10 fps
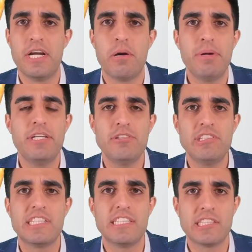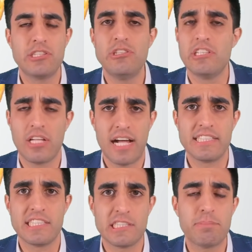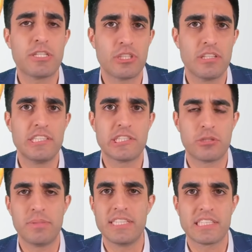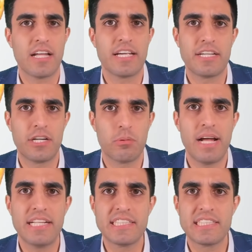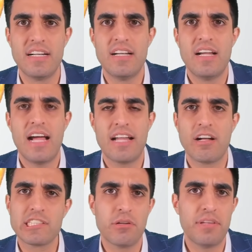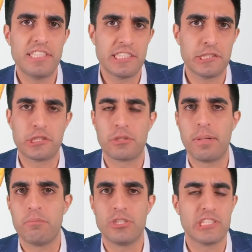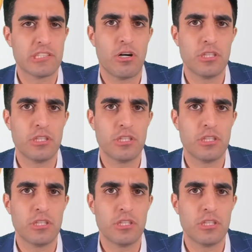We use this utilizing special instruments like curettes and also this instrument, which is called a